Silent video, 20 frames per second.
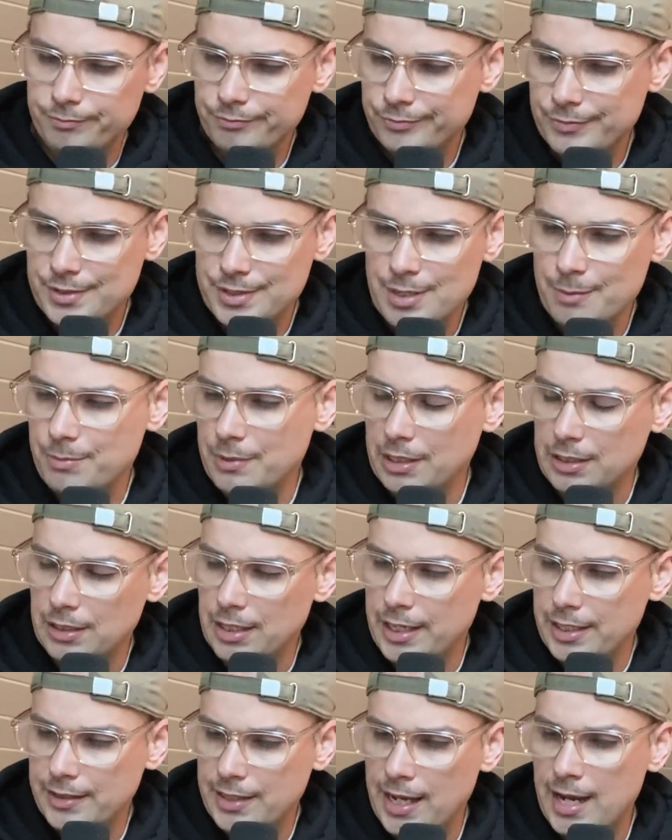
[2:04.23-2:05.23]
something
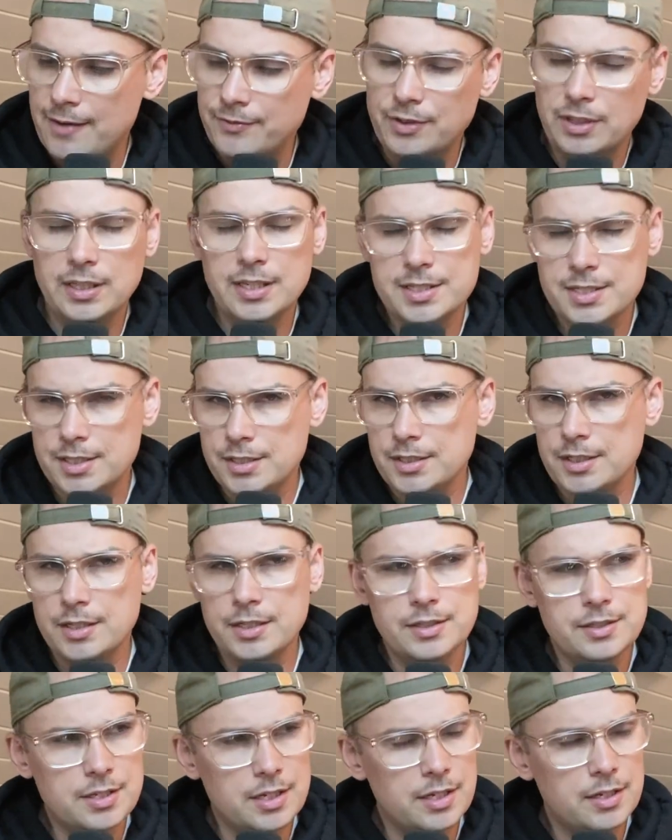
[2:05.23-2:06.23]
like they have to listen
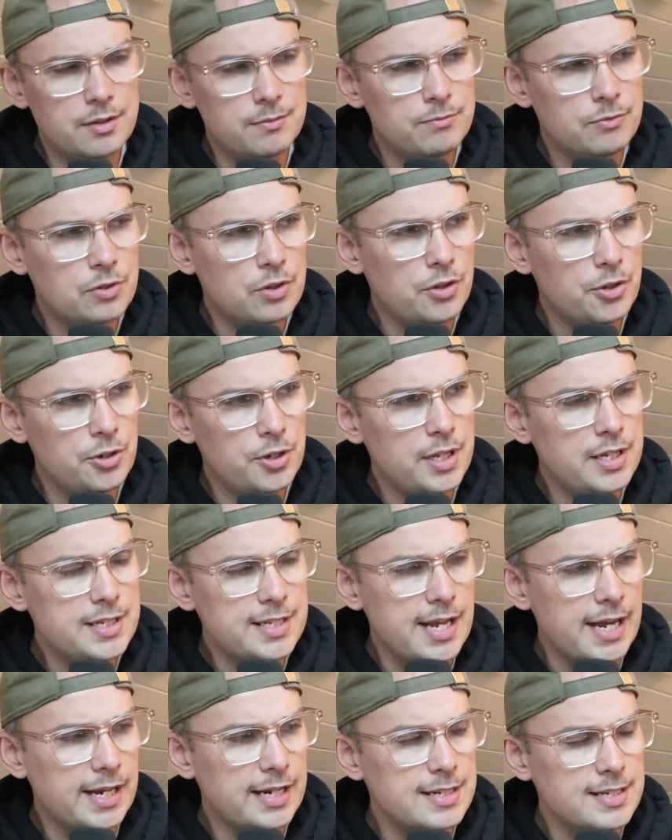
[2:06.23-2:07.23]
to 30
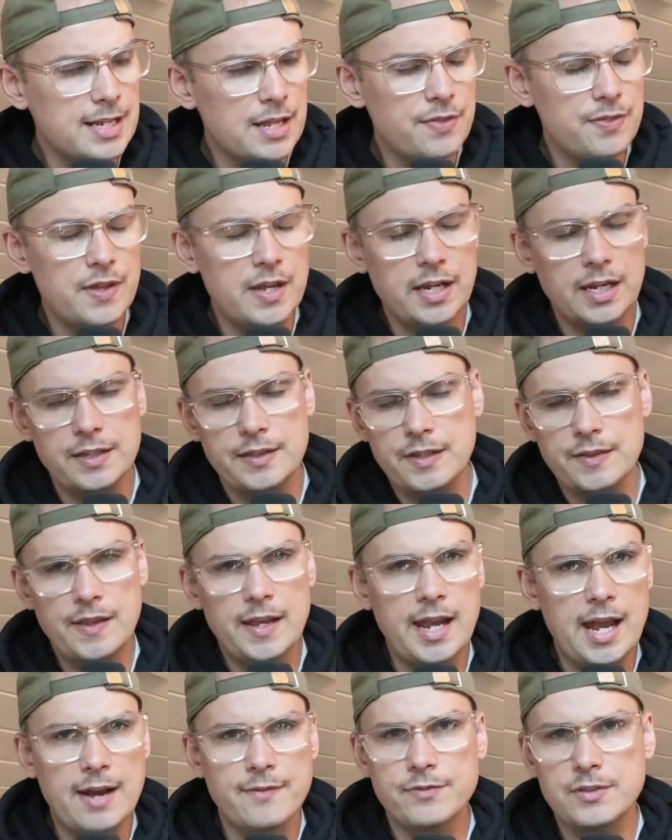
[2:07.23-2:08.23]
seconds, I think, and then
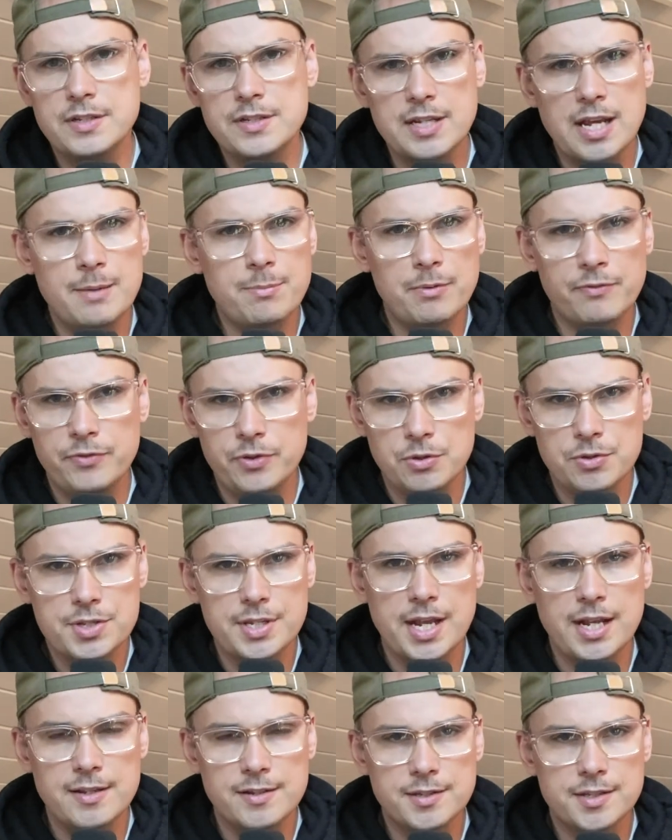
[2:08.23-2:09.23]
they have to type a few
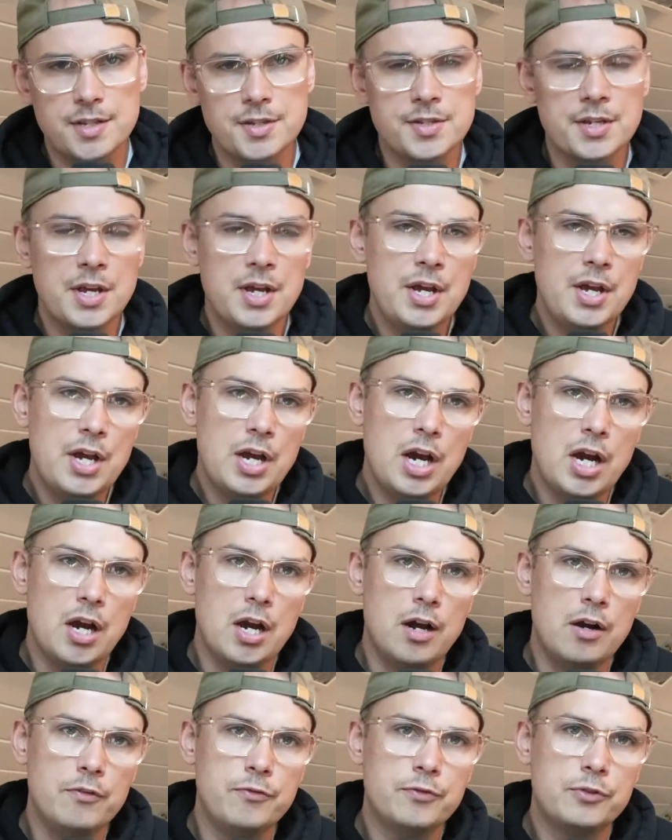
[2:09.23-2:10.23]
sentences
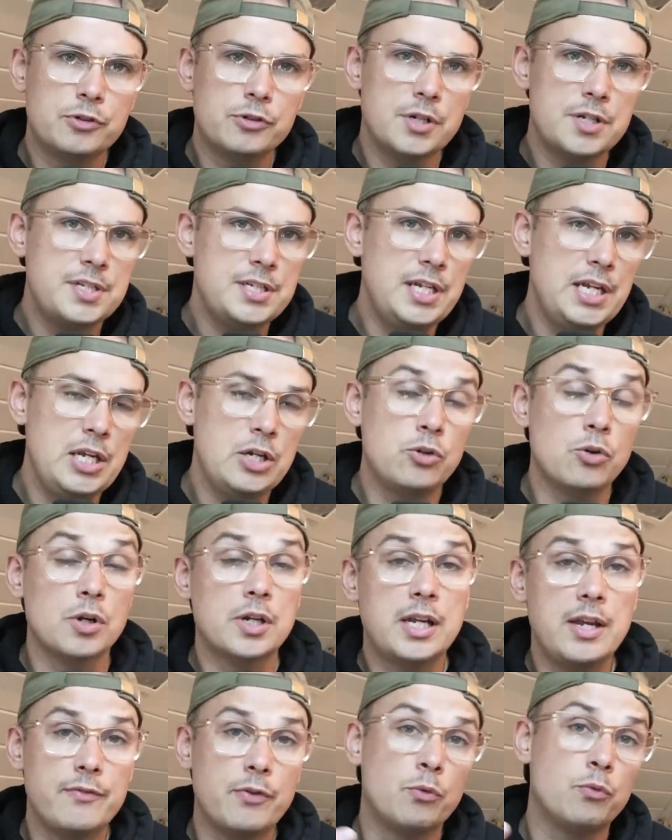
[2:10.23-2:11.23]
of critique or
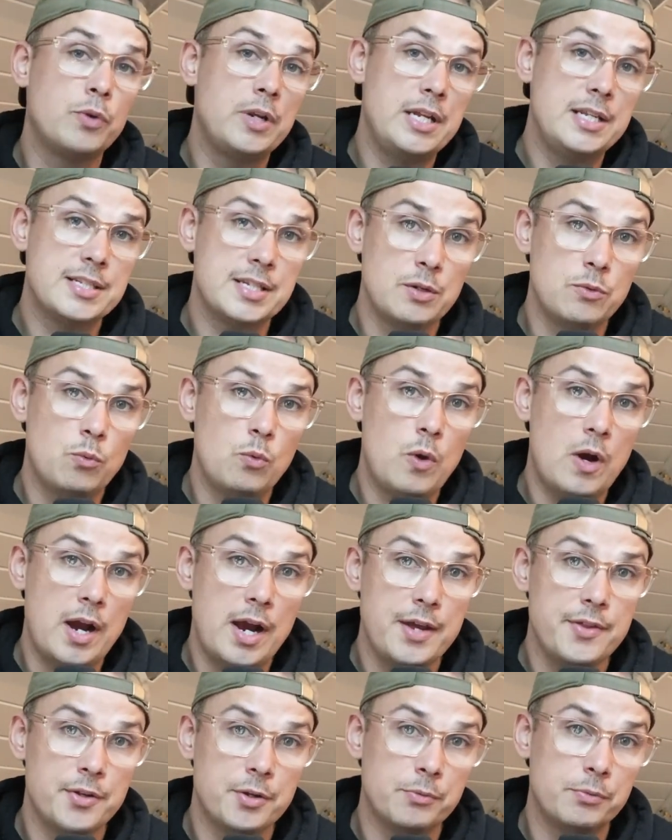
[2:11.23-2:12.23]
give a reason
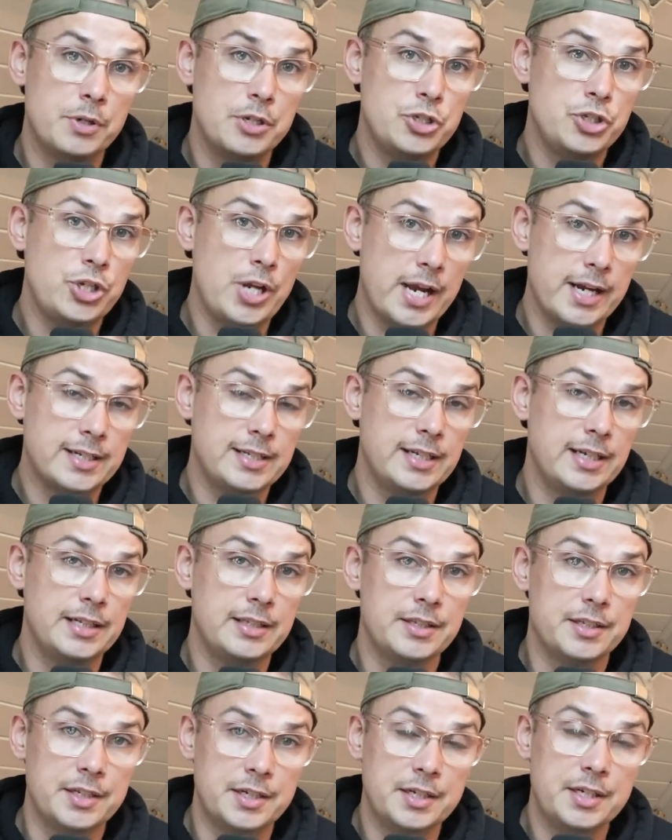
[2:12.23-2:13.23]
why they're rejecting
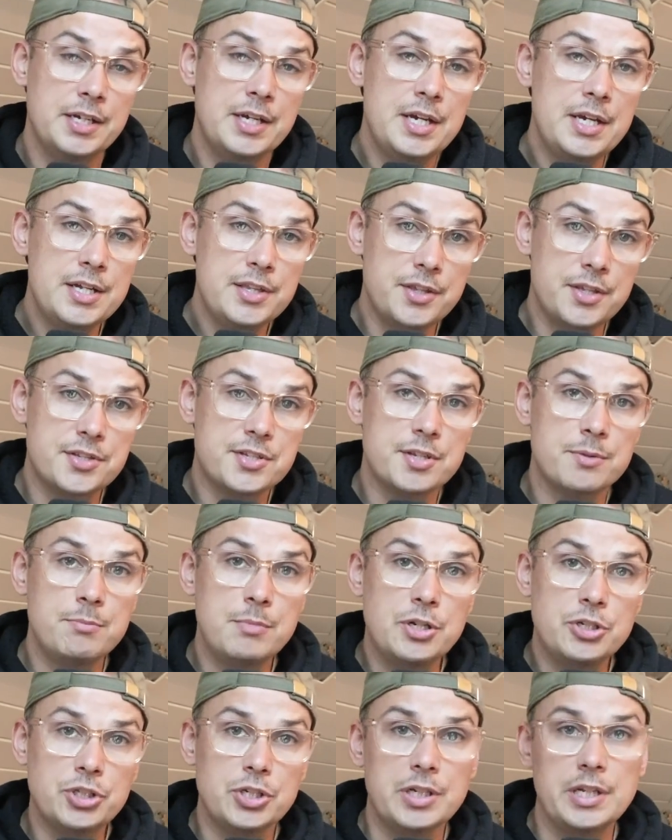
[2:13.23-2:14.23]
the
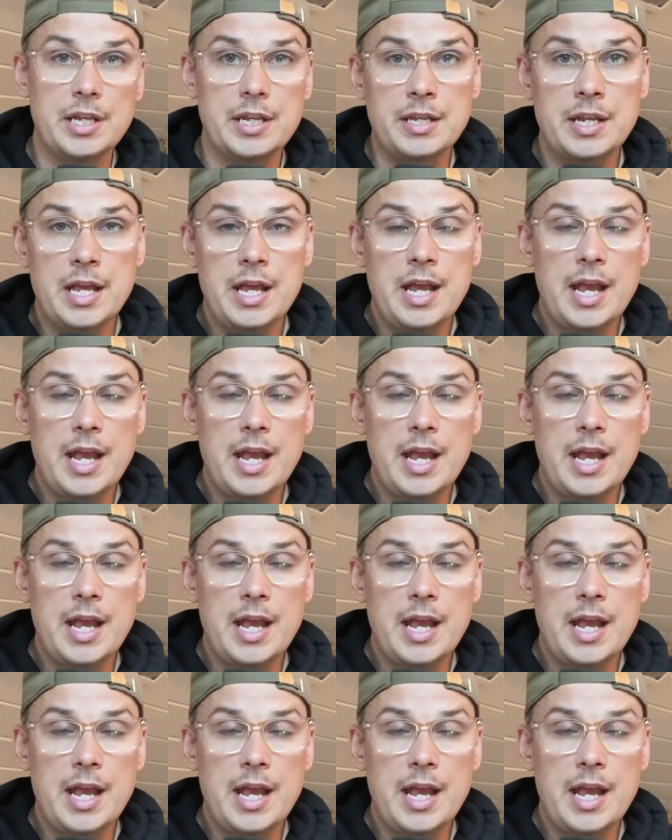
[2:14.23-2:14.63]
submission.